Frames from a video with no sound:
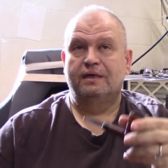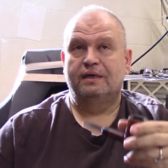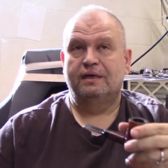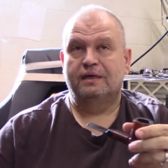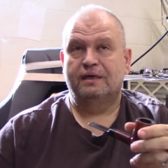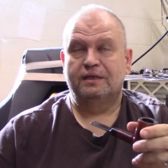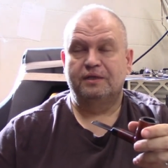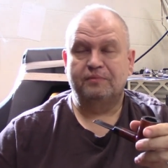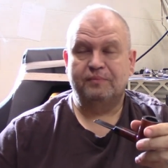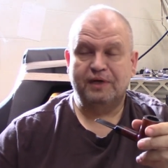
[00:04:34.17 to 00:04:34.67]

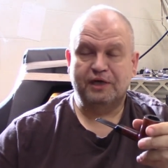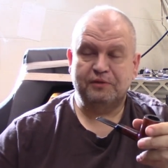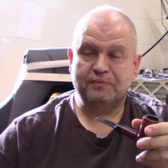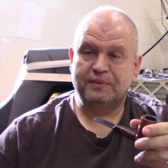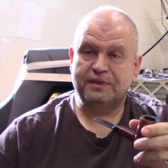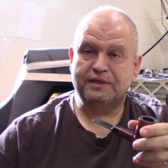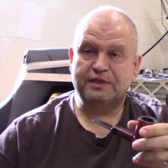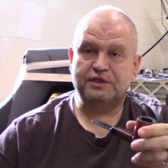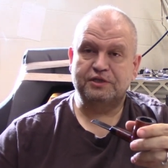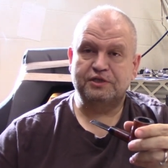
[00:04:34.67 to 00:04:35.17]
The
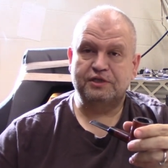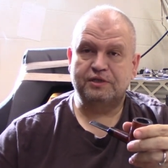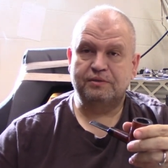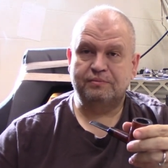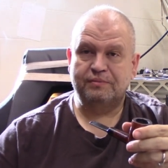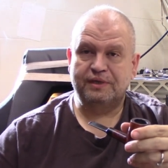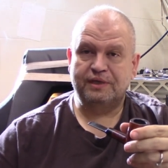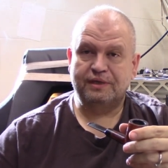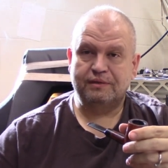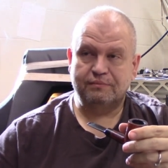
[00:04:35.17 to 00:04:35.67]
mathematician
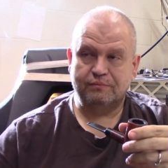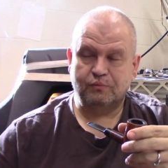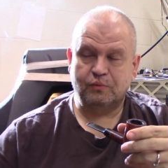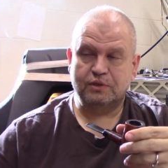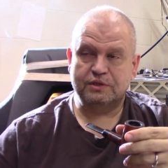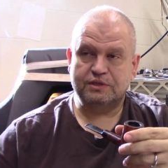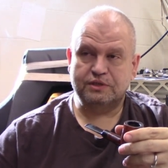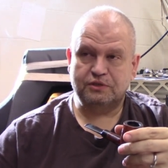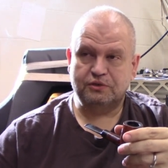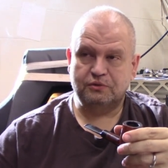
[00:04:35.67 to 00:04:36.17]
in me
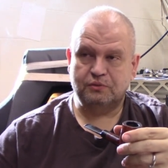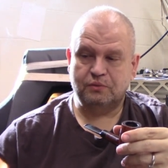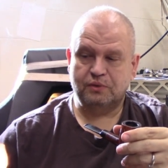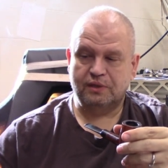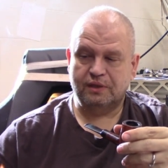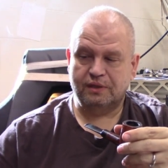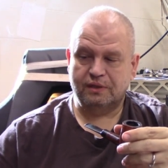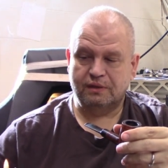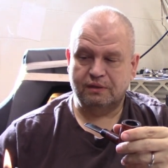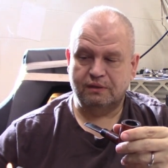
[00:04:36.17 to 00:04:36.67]
wants to
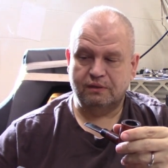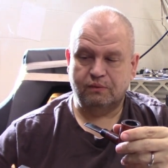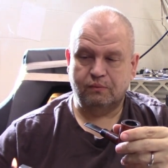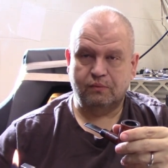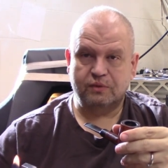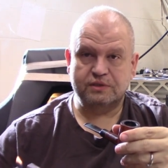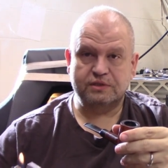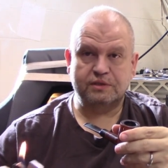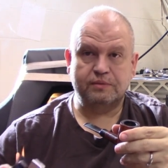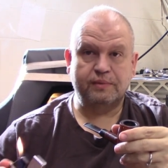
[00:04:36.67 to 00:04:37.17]
uh,
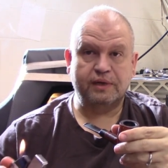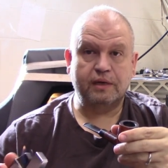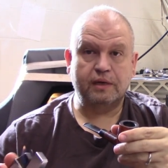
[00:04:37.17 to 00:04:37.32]
wants to make a